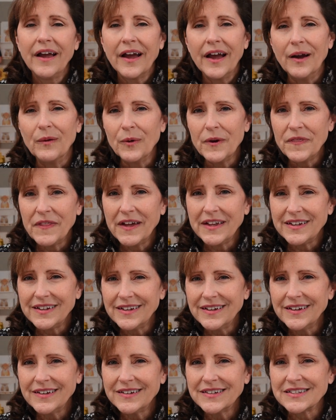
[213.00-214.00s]
And what that
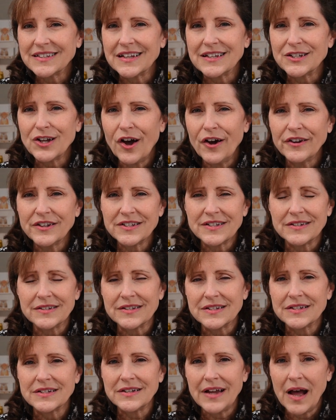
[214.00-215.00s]
did is it taught us to
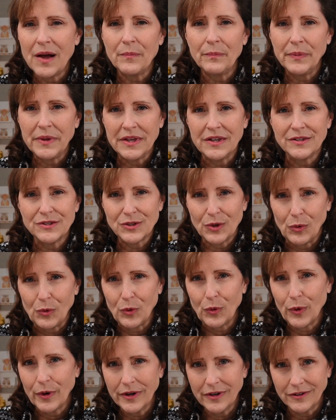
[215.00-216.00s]
stop being so
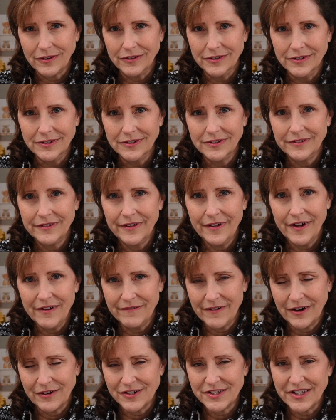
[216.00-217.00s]
critical
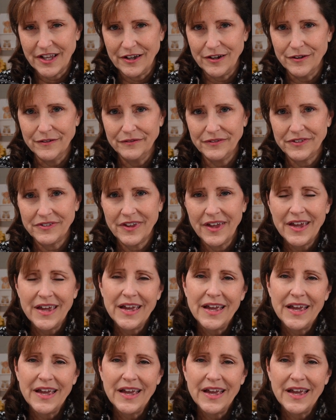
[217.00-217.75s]
of ourselves.